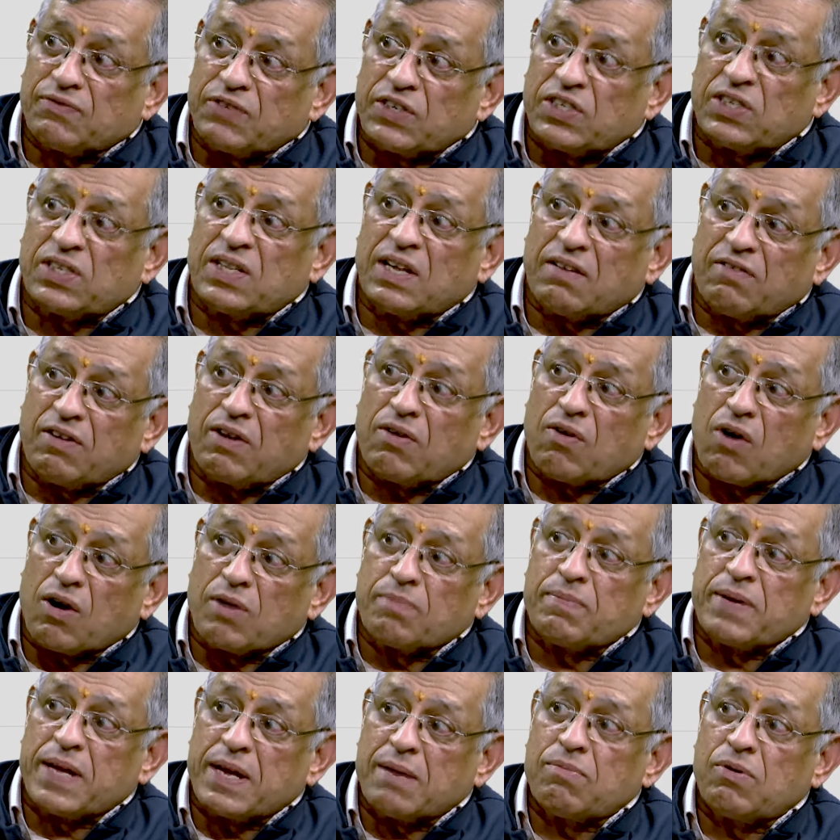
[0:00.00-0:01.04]
which they will
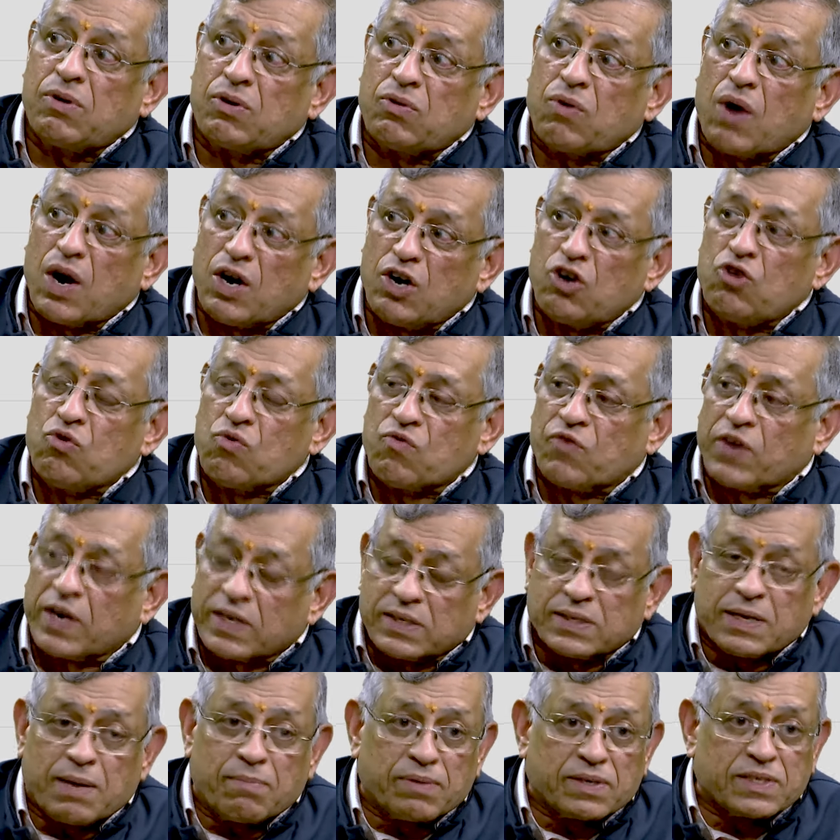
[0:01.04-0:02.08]
not be able to undo. For
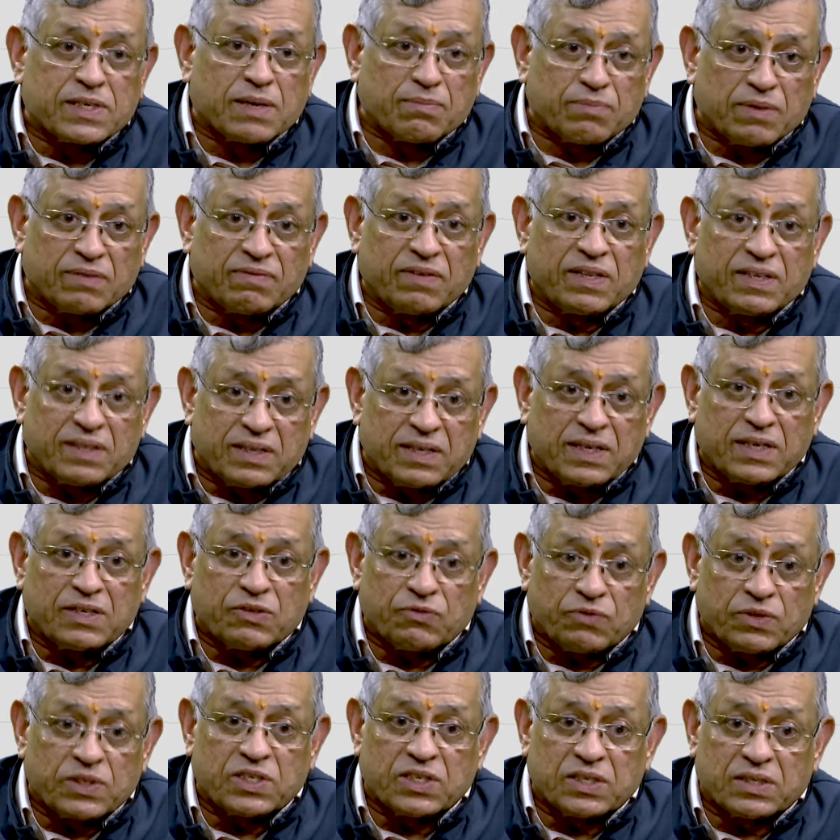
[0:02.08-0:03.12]
example, some of the
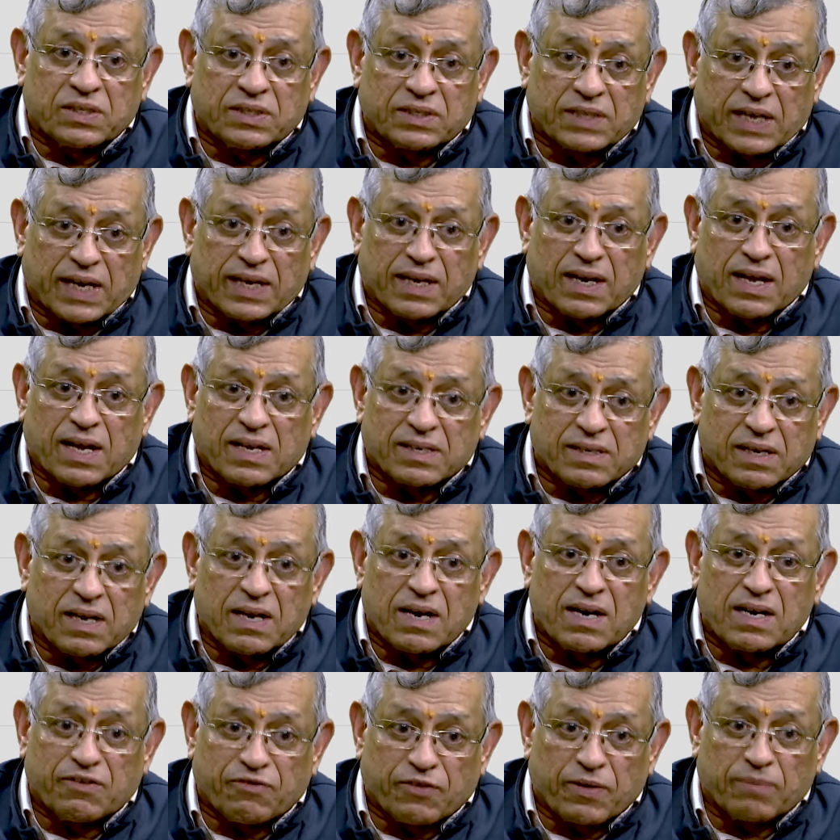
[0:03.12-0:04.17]
things which China has
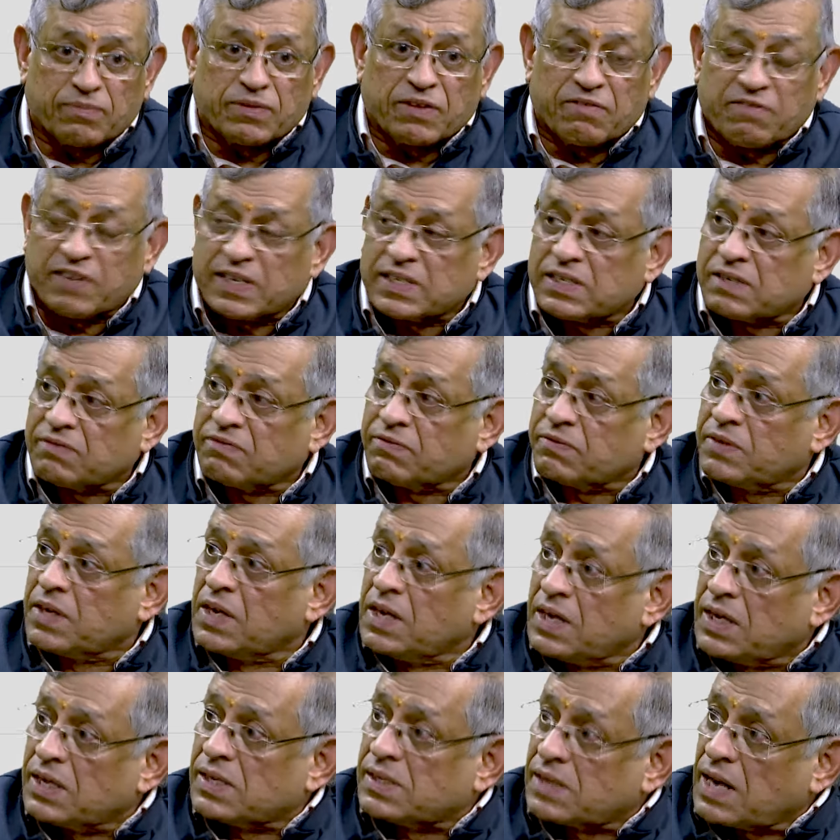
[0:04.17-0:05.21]
learnt from the West
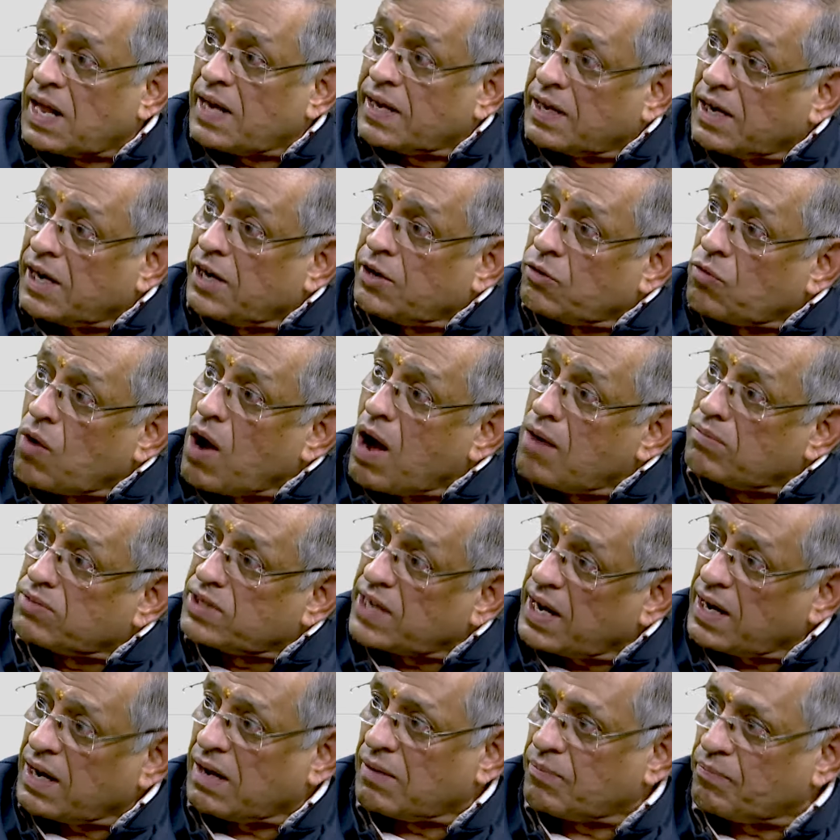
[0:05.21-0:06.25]
is likely to harm
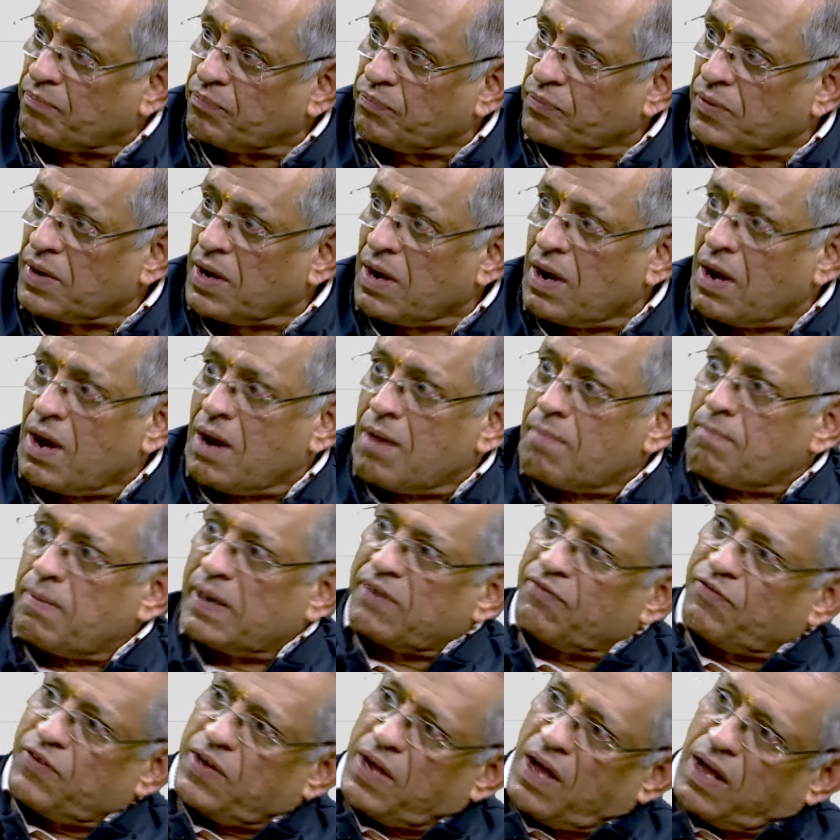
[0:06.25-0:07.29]
China.
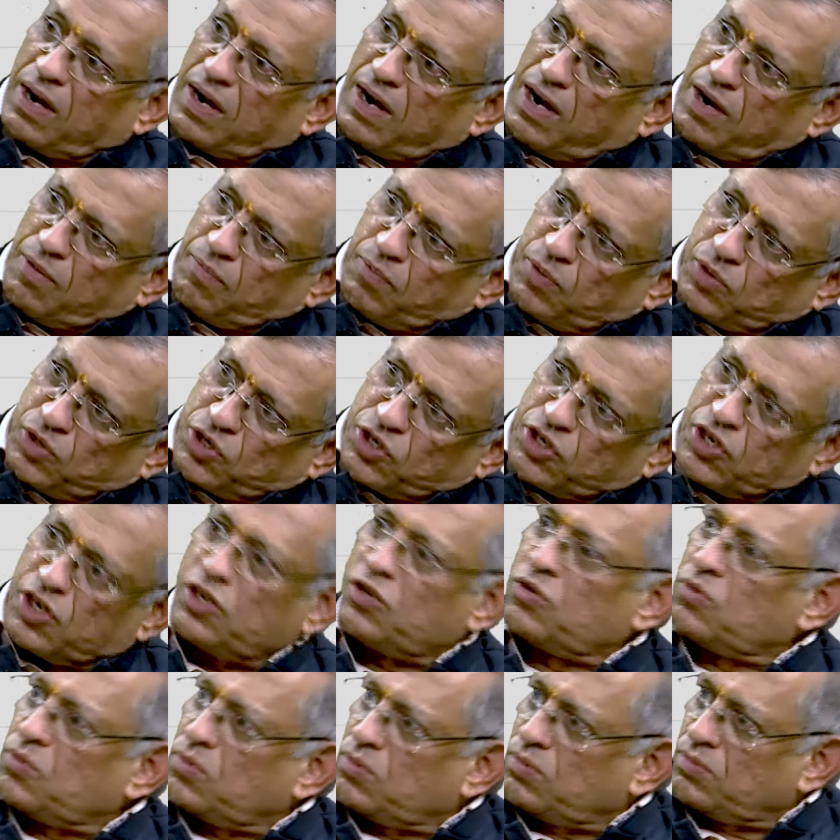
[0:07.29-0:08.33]
But we are in a
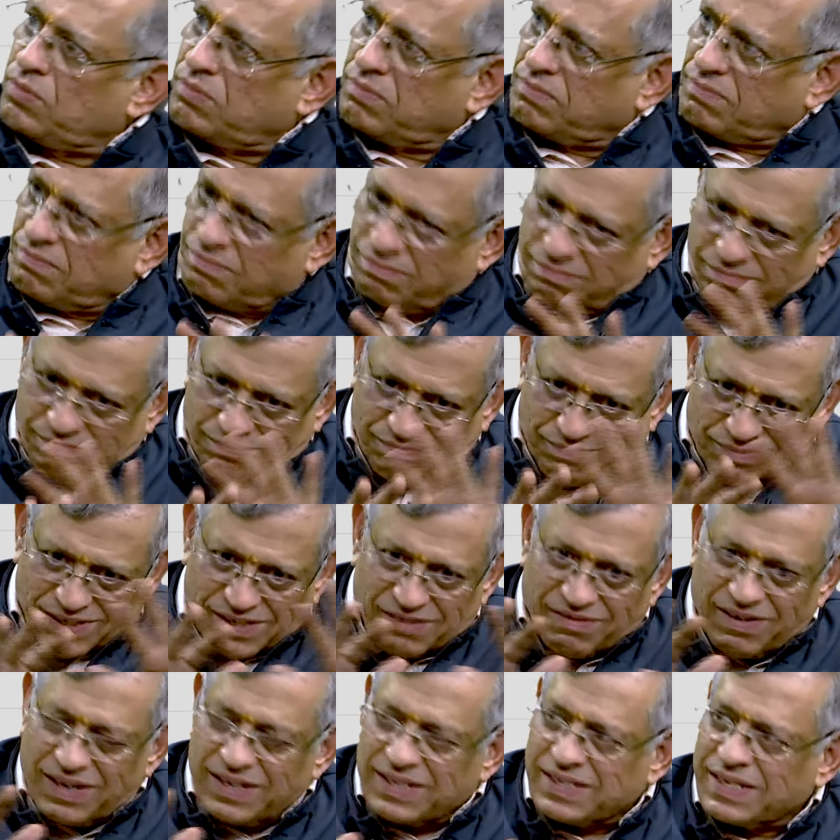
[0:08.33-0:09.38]
position to
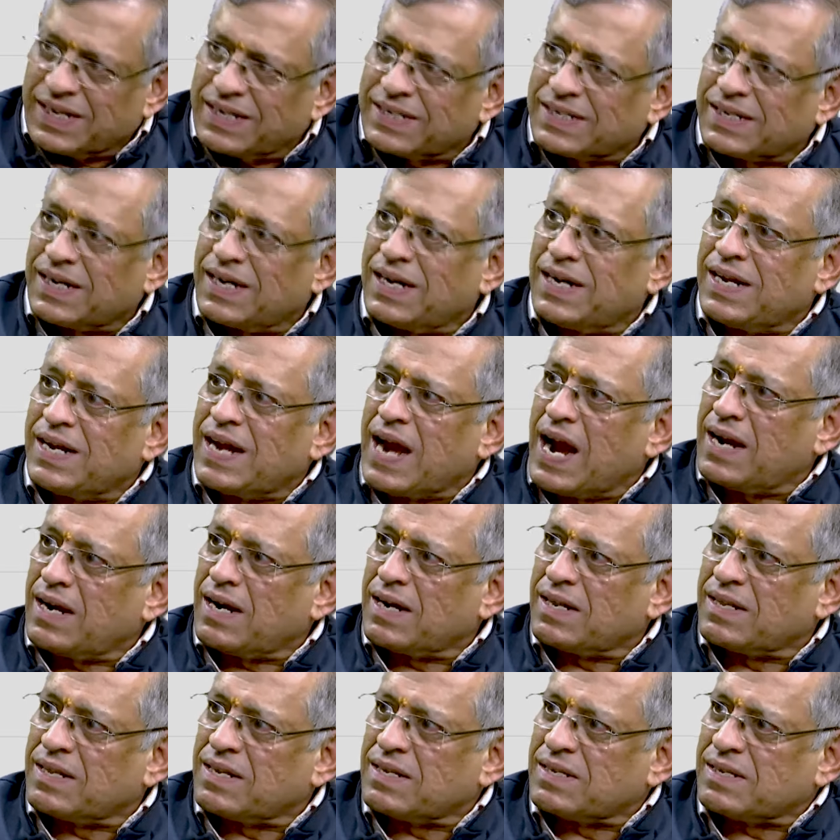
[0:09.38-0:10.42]
civilizationally
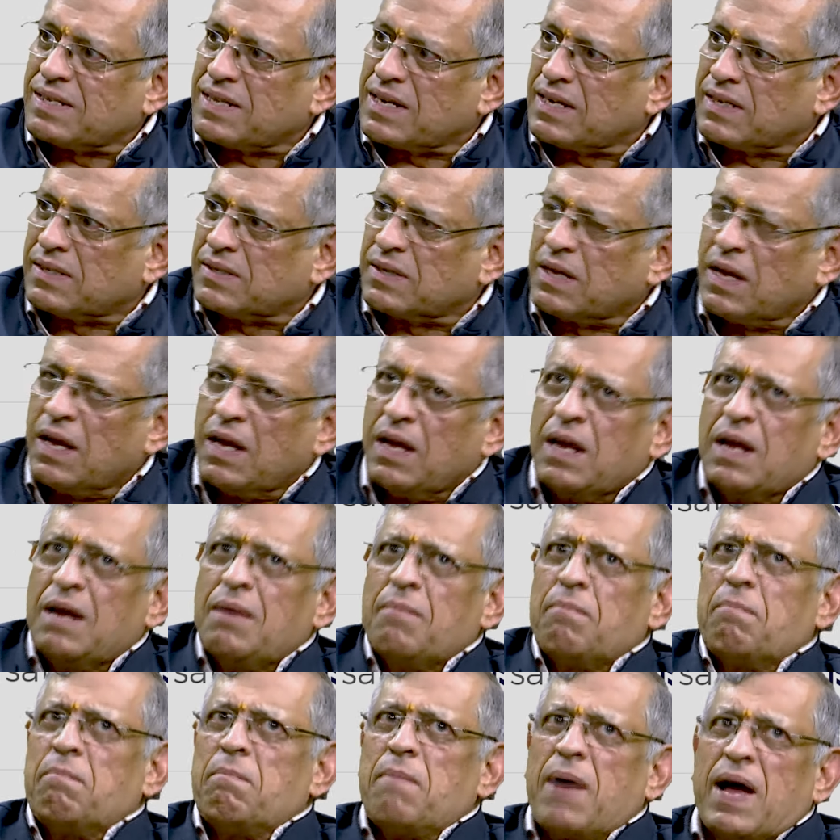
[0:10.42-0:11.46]
handle these things.
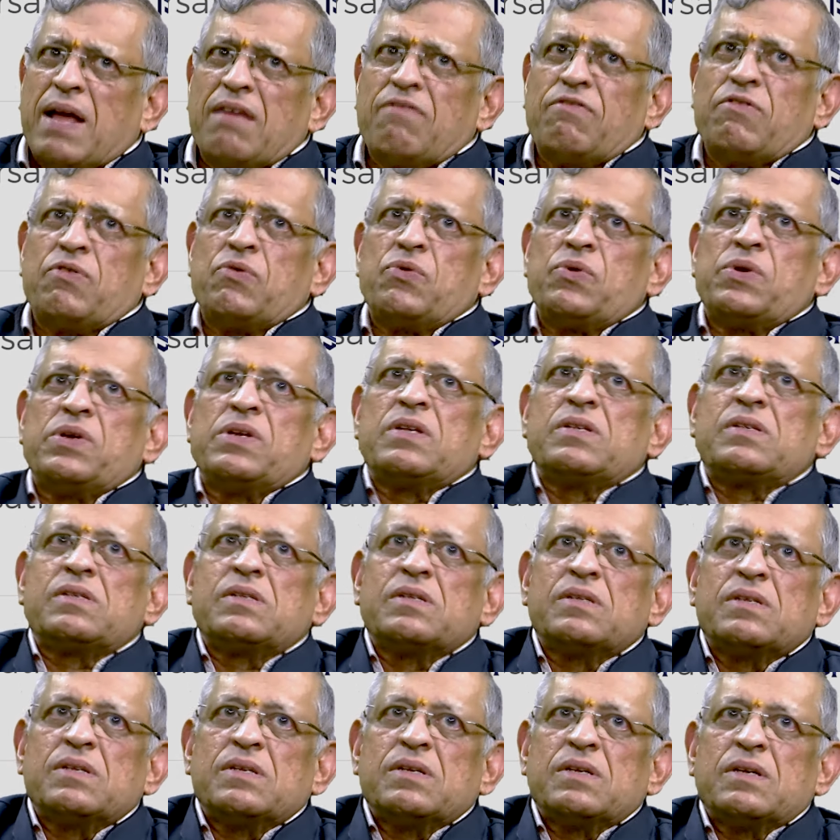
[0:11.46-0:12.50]
My view
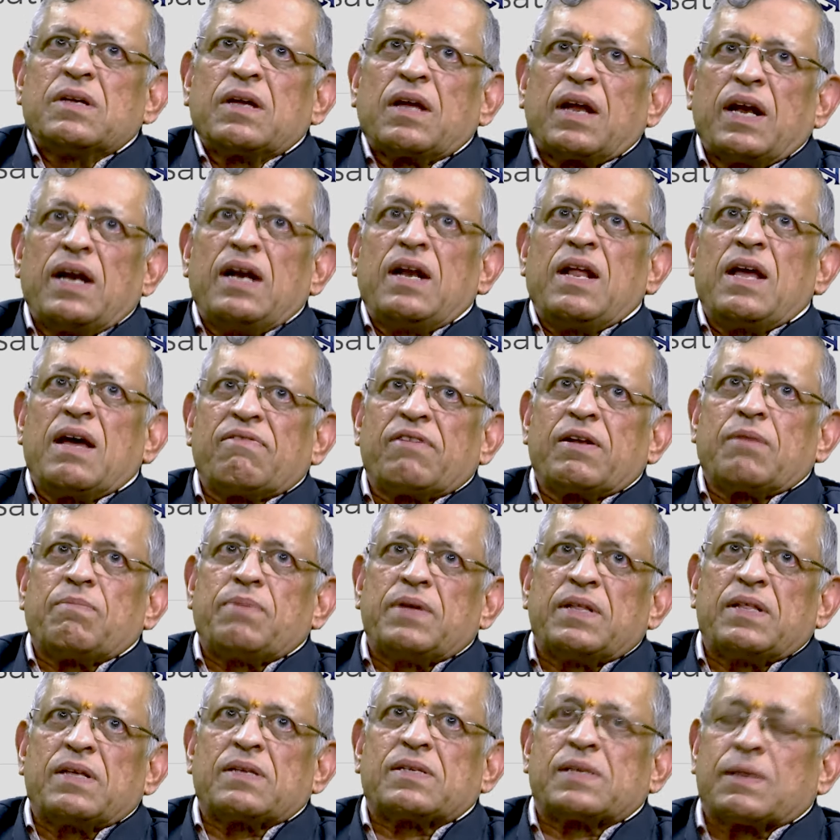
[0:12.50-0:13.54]
is India will
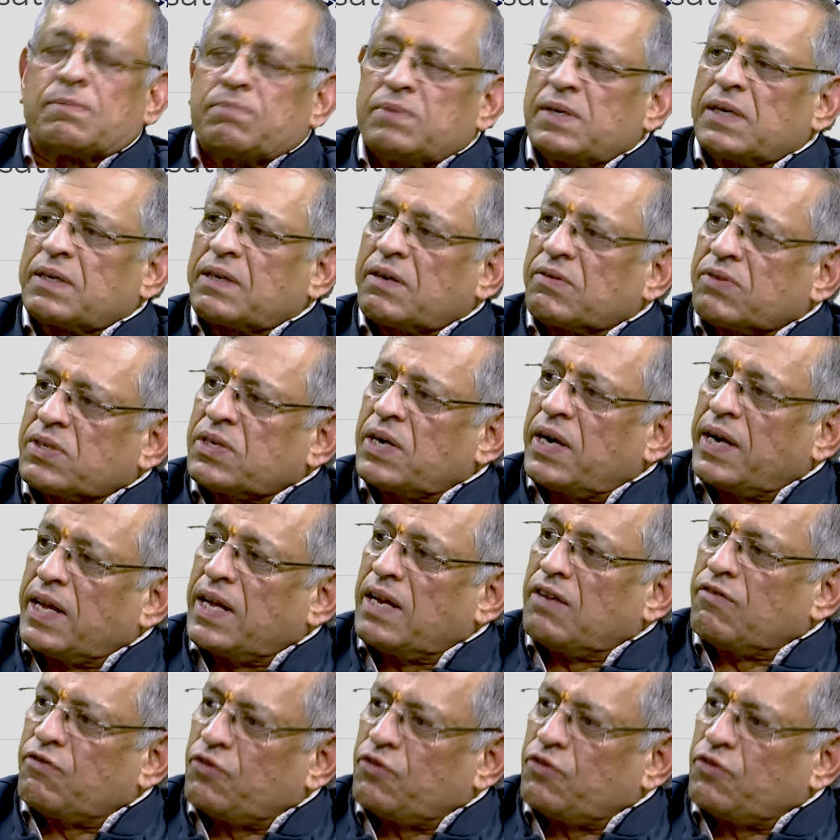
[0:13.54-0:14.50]
be the subject of study in